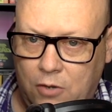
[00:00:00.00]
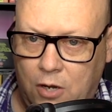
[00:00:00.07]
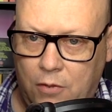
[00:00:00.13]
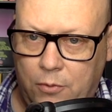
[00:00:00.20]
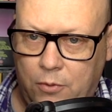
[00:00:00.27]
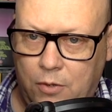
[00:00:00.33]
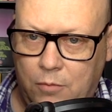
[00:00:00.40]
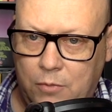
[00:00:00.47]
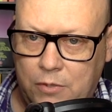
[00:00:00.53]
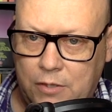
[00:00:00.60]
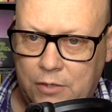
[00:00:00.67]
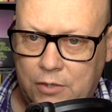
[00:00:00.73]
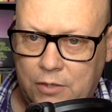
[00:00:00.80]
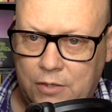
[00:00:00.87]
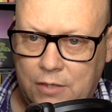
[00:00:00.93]
Author and
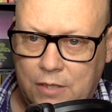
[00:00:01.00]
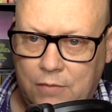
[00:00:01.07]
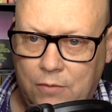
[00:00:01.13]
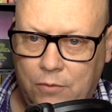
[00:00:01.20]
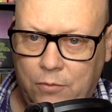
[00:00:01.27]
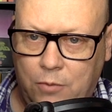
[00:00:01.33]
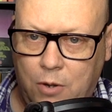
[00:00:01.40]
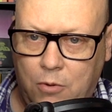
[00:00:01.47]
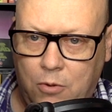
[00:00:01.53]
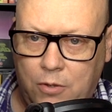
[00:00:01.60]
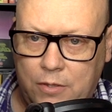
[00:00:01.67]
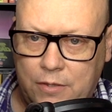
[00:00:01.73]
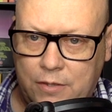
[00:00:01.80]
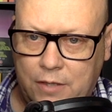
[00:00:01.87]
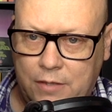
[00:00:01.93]
musician Stephen
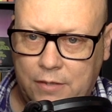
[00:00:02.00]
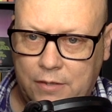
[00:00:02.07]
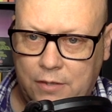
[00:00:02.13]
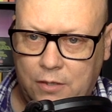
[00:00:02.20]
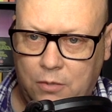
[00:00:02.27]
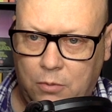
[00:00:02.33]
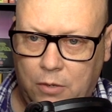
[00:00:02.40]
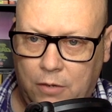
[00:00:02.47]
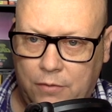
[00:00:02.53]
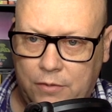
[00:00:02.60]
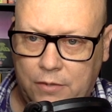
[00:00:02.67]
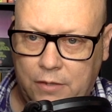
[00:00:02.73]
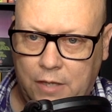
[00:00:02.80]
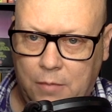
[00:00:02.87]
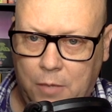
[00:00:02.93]
Thrower discusses the career of
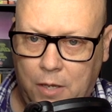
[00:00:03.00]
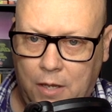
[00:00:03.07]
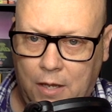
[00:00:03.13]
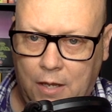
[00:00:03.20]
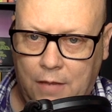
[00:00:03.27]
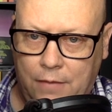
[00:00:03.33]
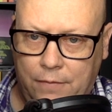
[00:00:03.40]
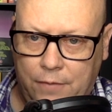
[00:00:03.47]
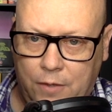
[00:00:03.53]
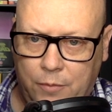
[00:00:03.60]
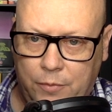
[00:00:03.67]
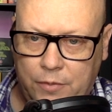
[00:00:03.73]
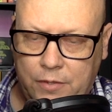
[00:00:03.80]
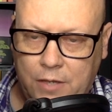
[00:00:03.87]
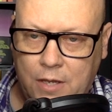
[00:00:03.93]
Salima and the
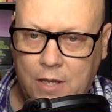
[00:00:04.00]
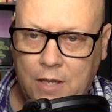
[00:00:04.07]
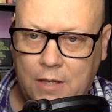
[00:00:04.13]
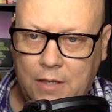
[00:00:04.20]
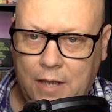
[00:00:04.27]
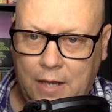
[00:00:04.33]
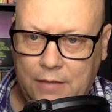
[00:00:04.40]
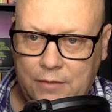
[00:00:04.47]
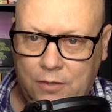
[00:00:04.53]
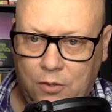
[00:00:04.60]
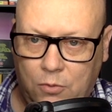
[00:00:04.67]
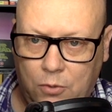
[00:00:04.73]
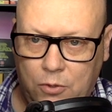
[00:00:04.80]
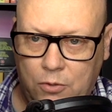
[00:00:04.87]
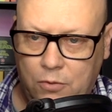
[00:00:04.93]
film's cast
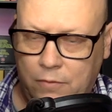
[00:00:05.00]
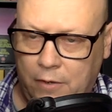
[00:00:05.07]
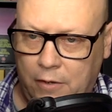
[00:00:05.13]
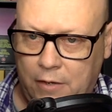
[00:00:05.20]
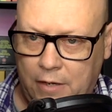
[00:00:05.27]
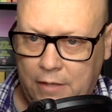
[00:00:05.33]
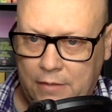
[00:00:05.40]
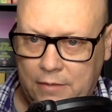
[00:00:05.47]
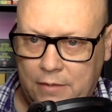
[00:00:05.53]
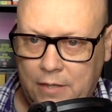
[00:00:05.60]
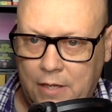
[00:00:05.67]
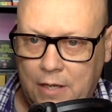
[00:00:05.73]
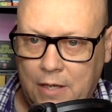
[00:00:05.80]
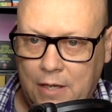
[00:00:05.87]
and crew. A very nice